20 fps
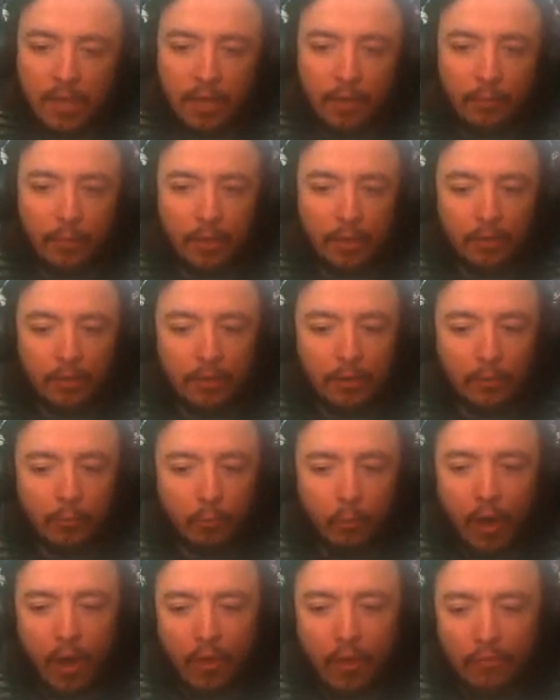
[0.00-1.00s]
Here we
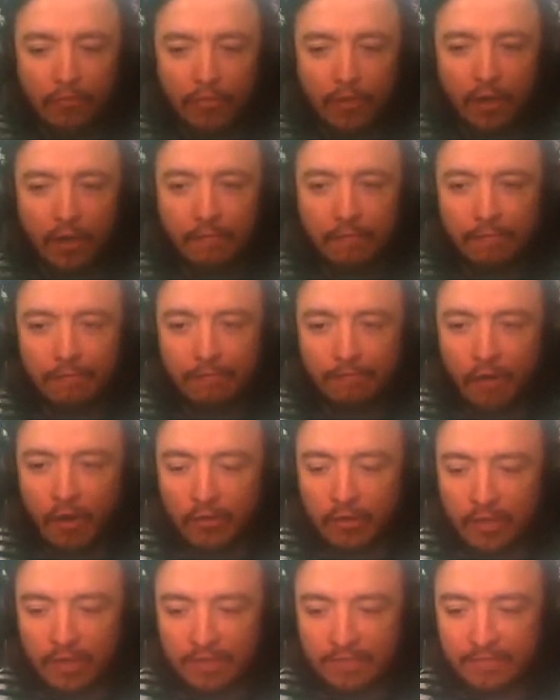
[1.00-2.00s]
go. What the
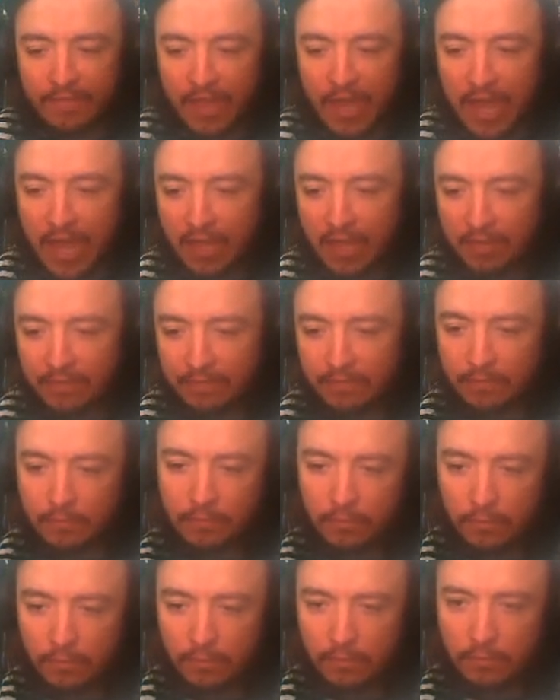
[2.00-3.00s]
fuck is that?
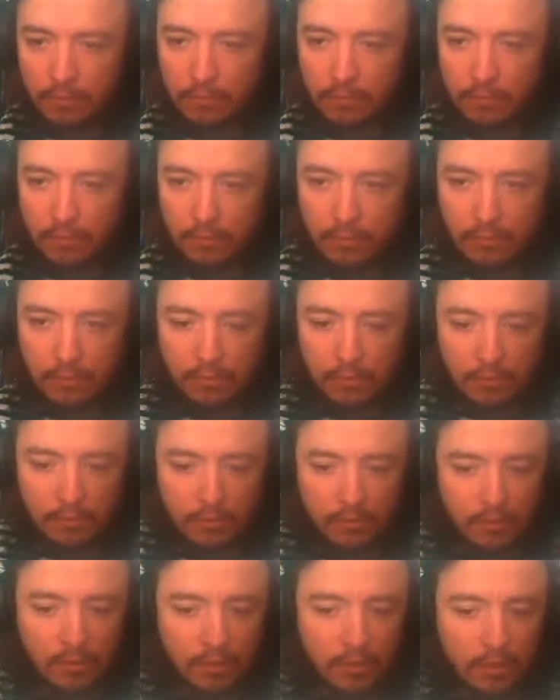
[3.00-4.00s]

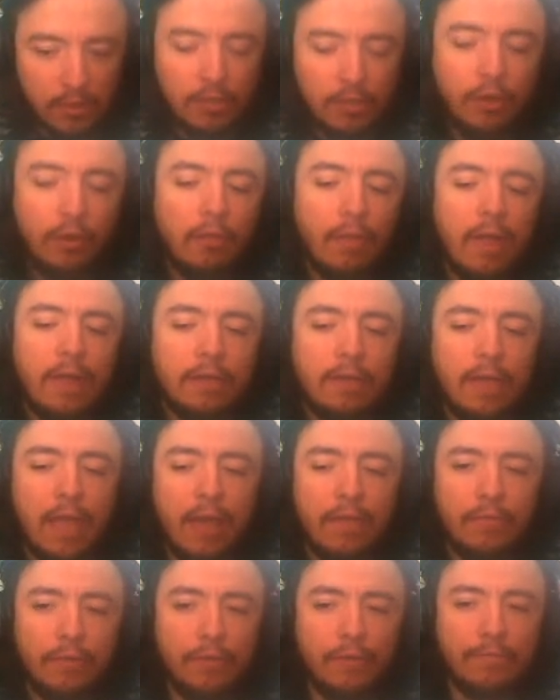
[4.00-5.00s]
You know, like, you
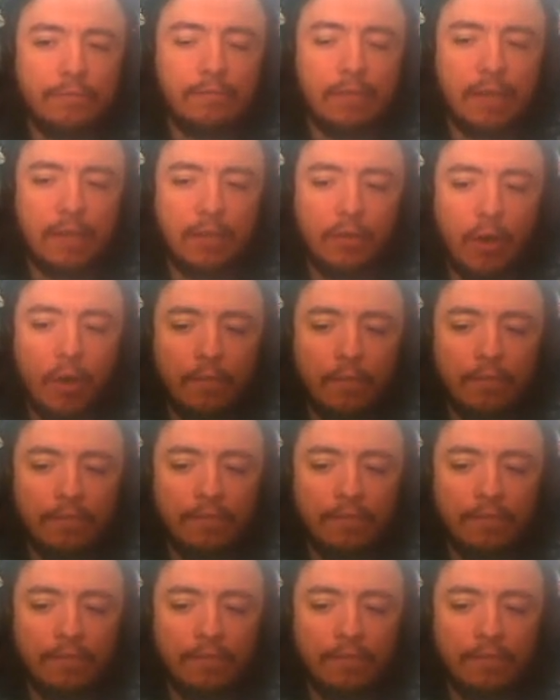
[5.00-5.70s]
get those, like,